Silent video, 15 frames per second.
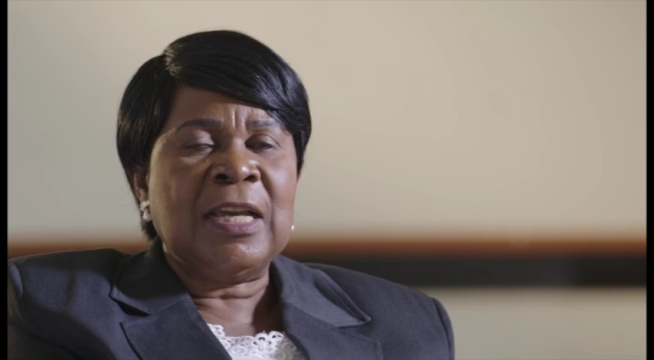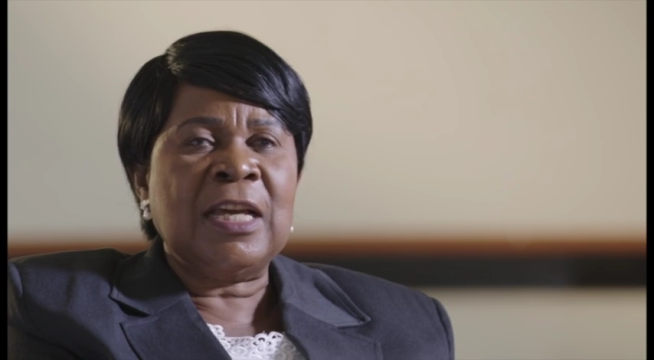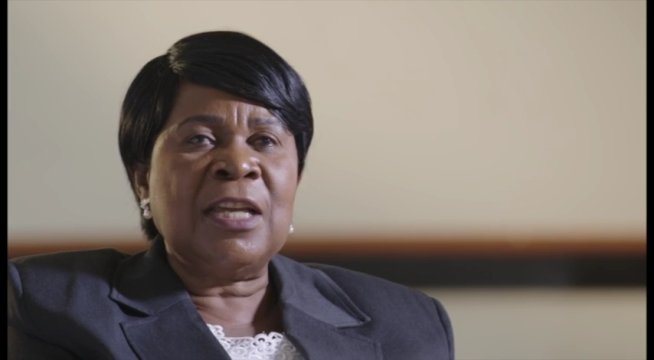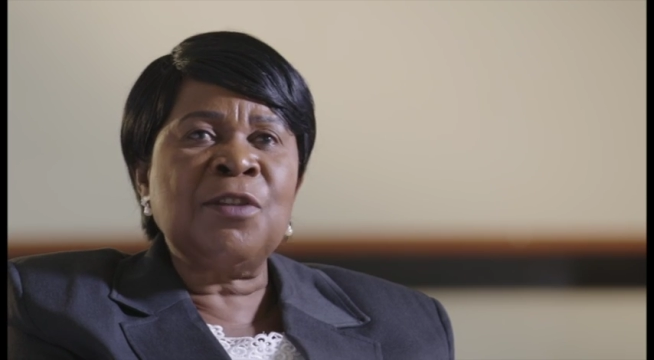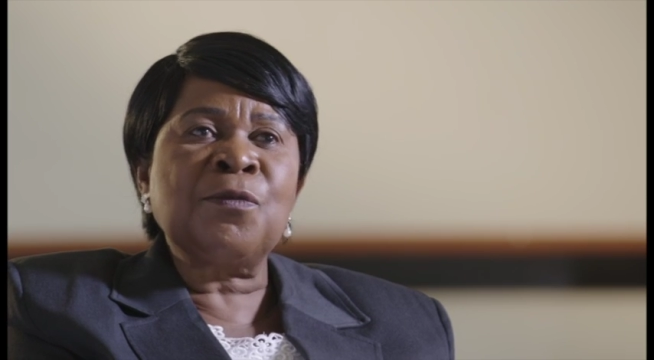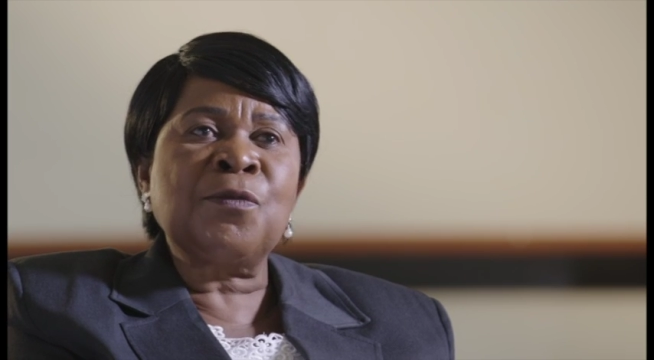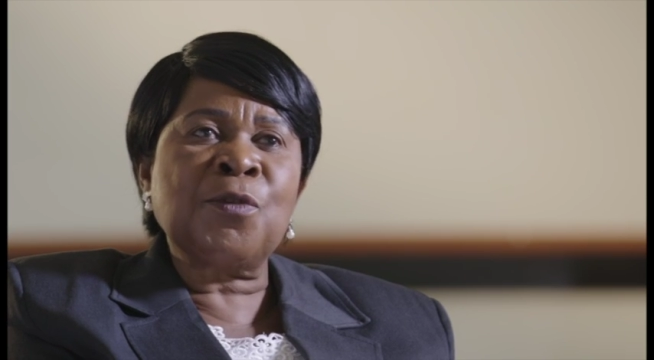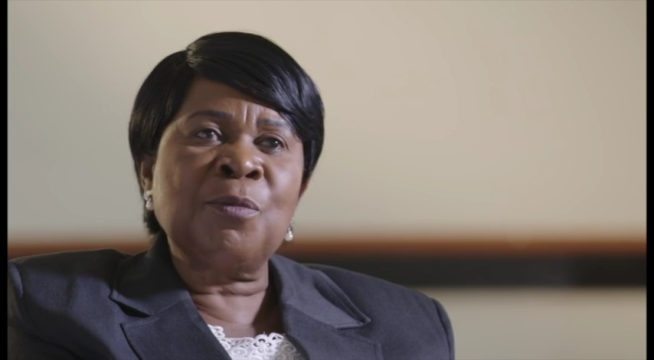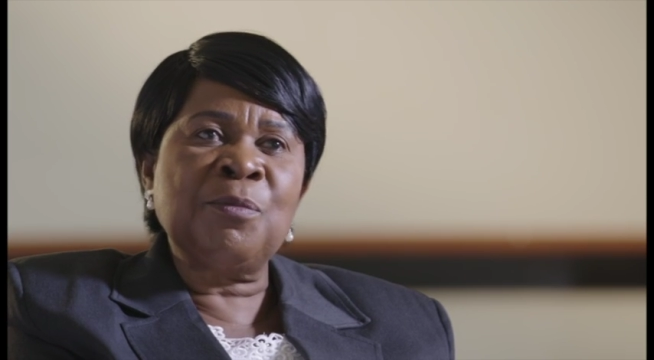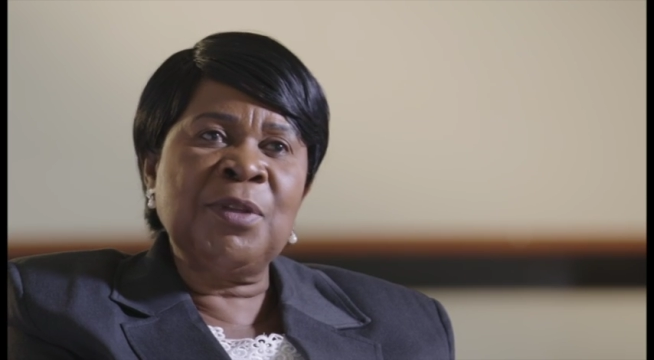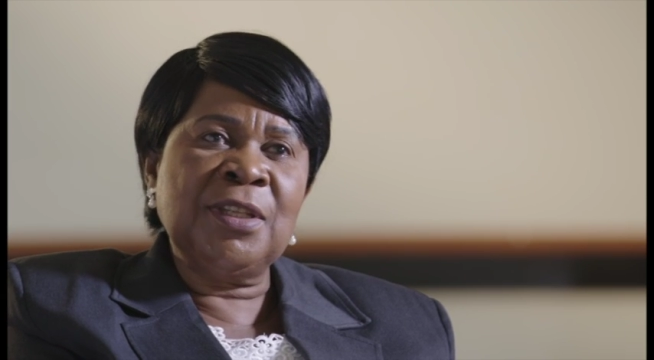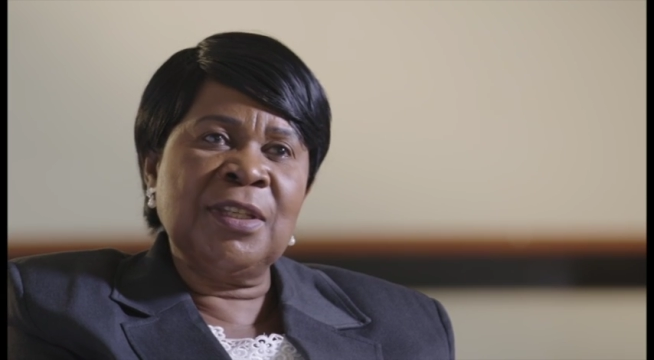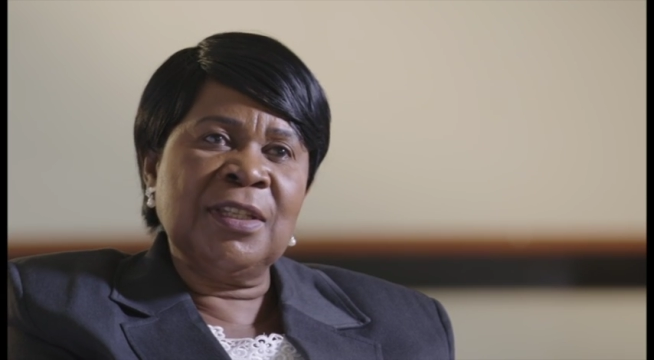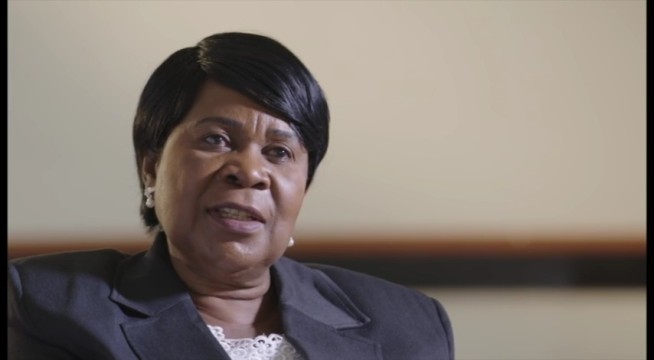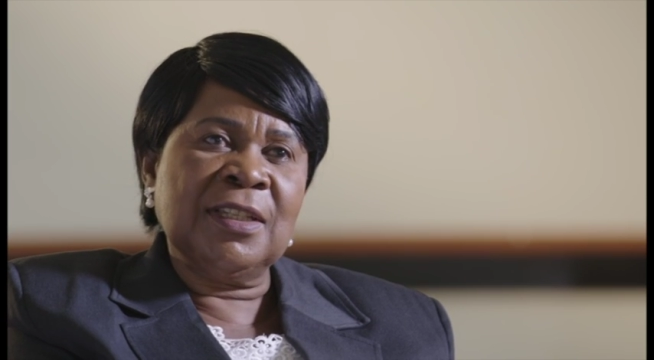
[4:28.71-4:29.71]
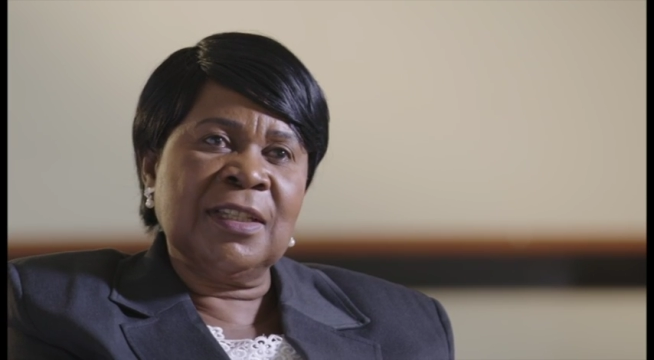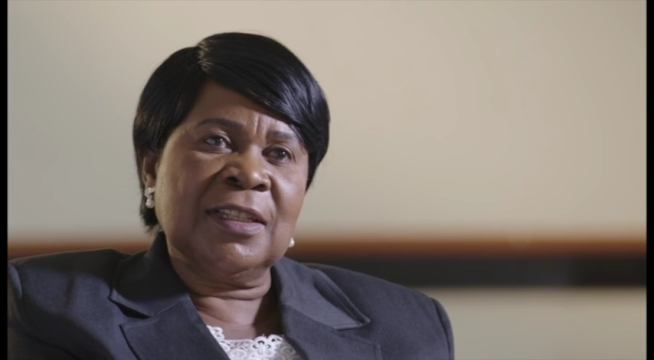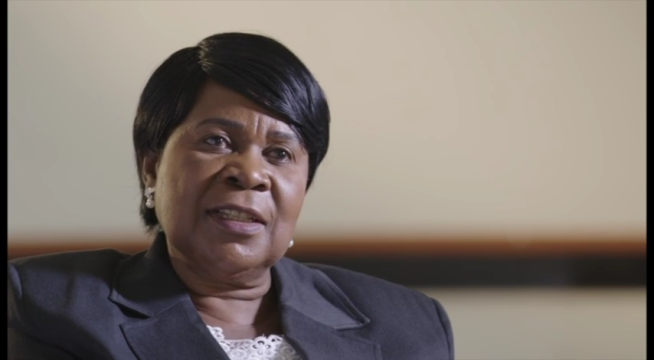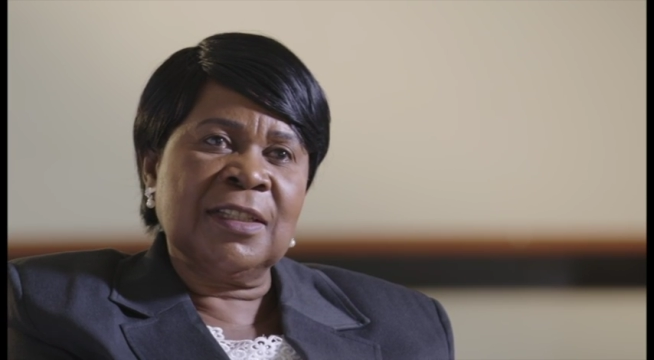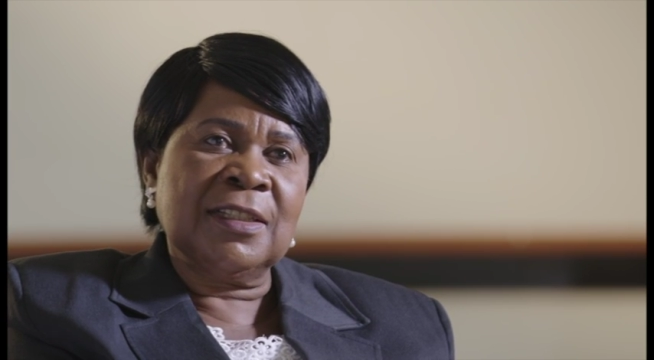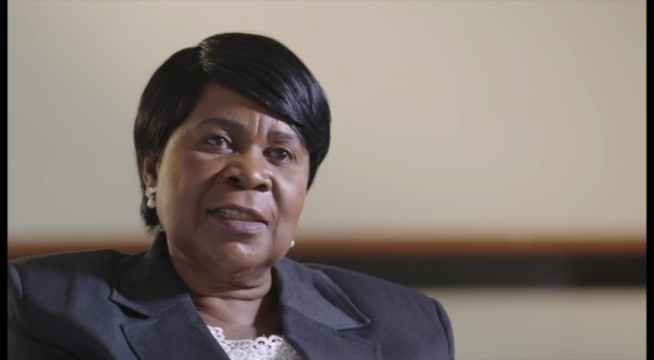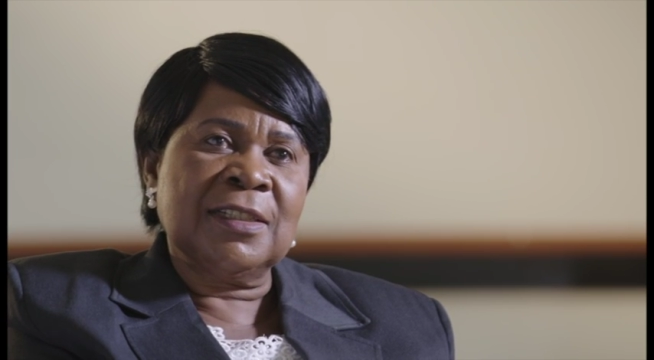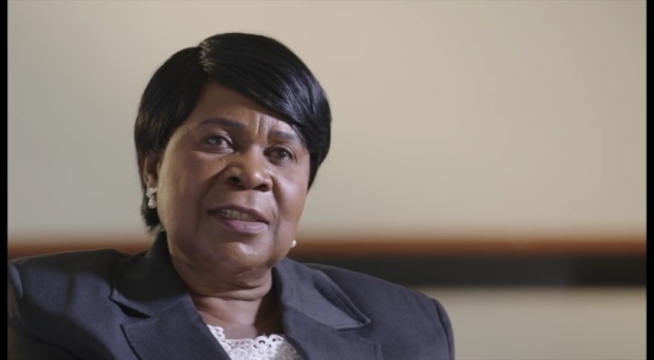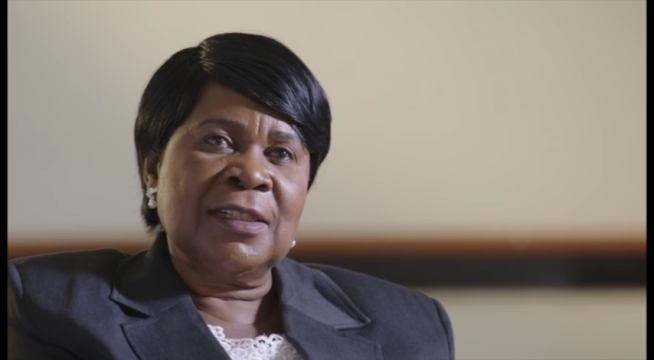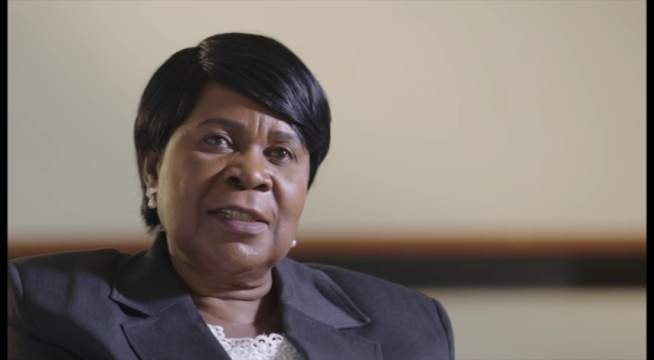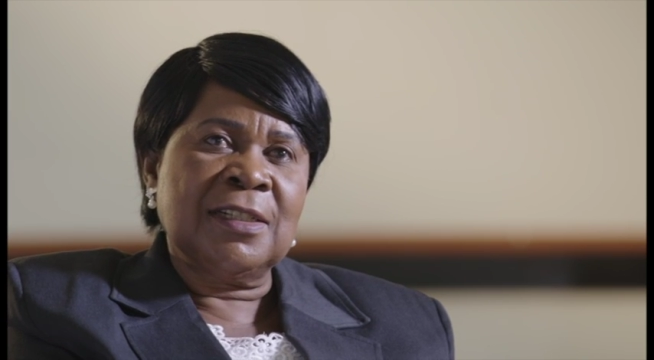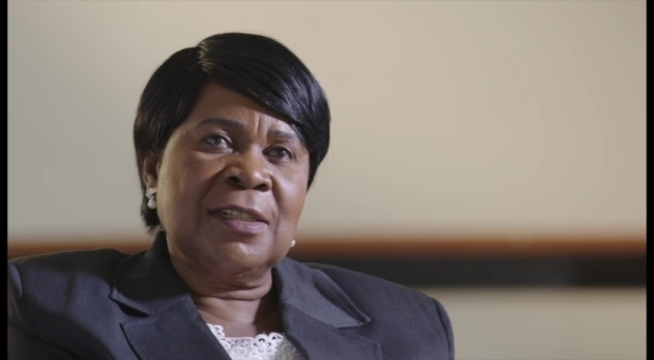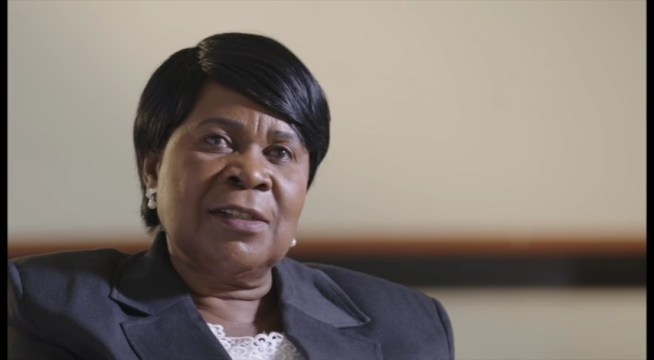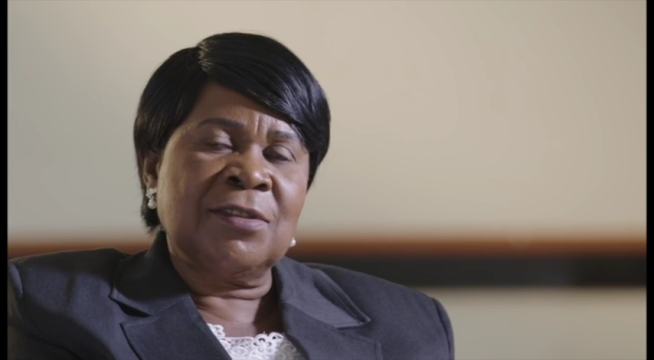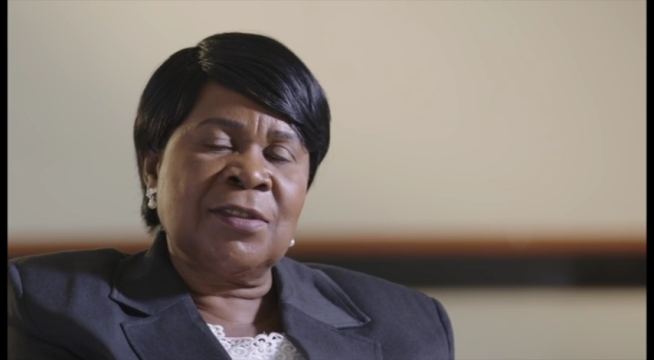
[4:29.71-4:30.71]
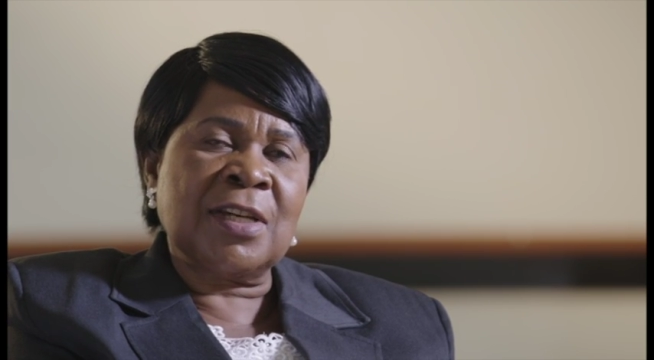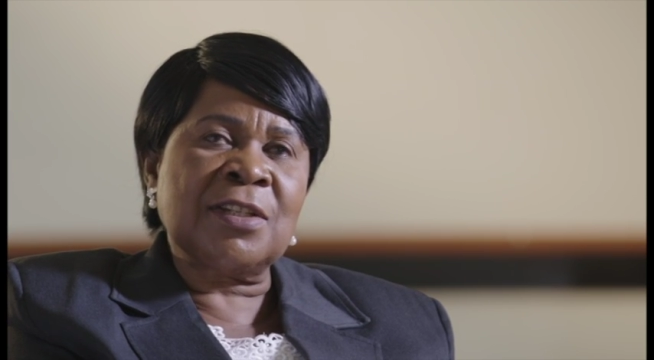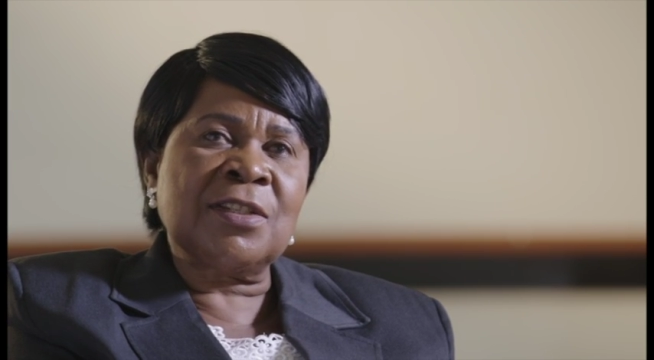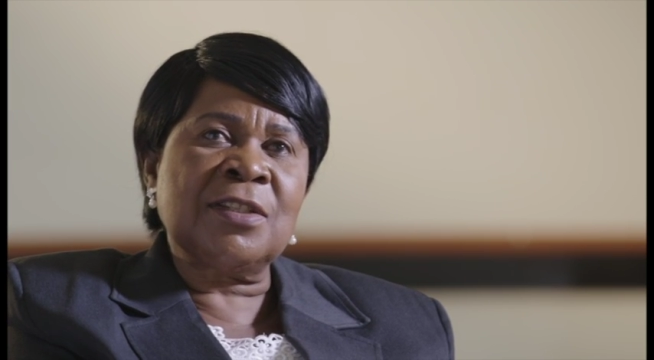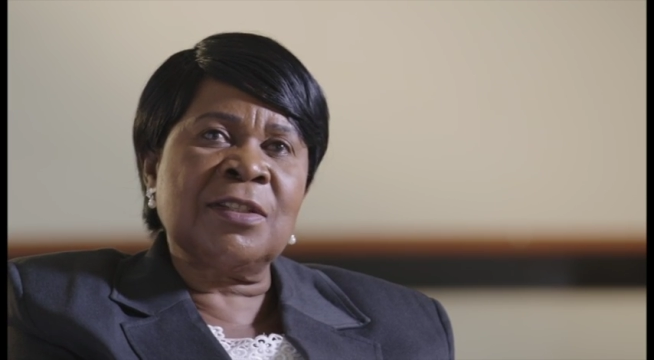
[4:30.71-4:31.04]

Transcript: And for me, that